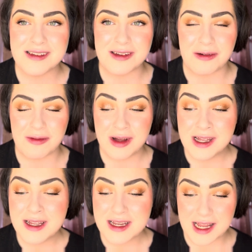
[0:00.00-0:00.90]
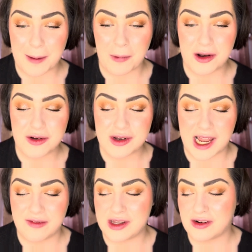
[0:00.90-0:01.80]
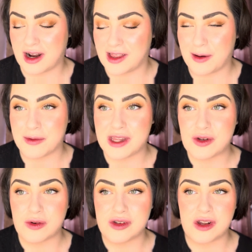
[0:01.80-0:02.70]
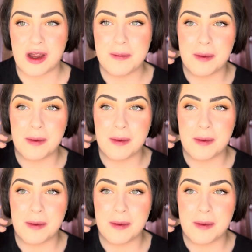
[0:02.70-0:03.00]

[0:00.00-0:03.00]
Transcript: So yeah, I'm gonna definitely try that when this runs out.